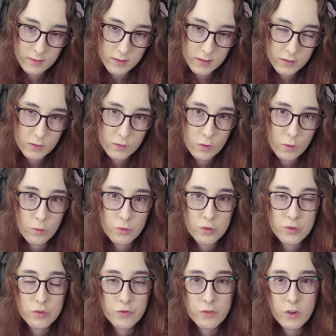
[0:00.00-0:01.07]
That's so
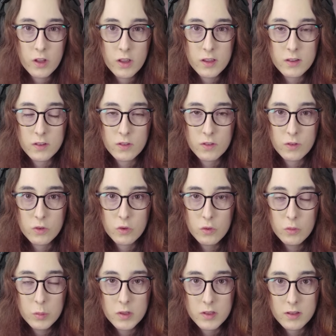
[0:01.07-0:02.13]
fucking
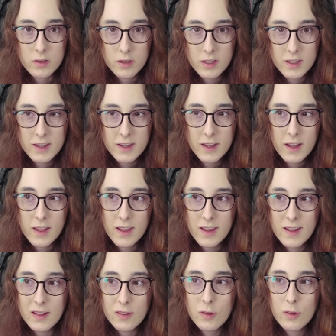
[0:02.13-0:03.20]
stupid.
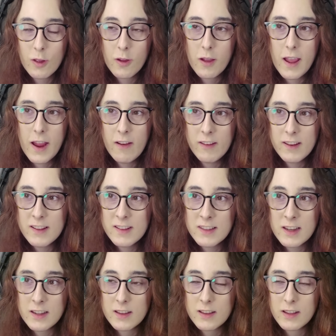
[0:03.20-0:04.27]
Like, that's arrogance
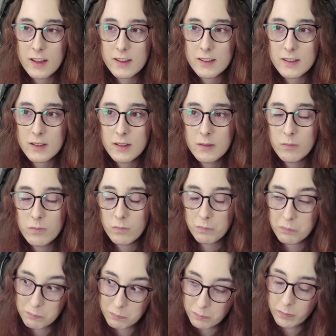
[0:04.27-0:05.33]
at its, like,
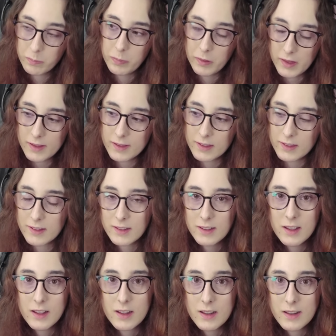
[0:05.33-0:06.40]
peak.
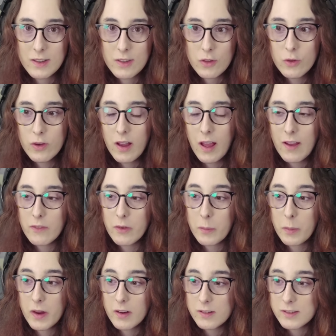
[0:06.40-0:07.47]
You have a
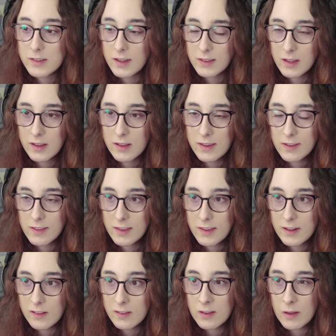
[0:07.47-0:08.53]
parasite that could
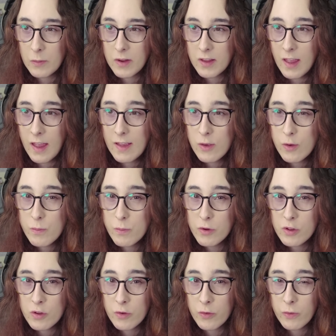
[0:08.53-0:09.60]
kill someone and you
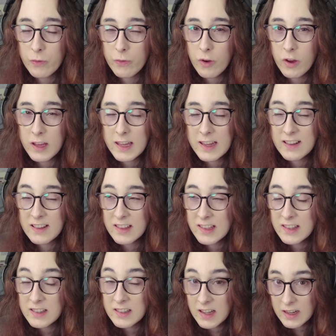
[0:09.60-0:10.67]
put your fucking
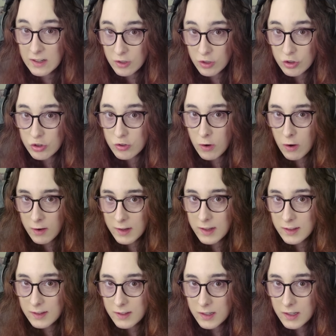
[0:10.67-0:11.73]
signature on
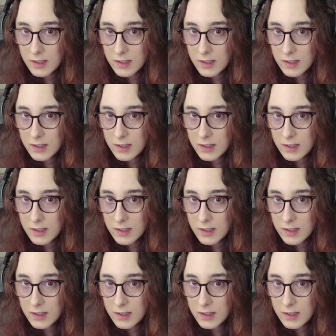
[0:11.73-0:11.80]
it?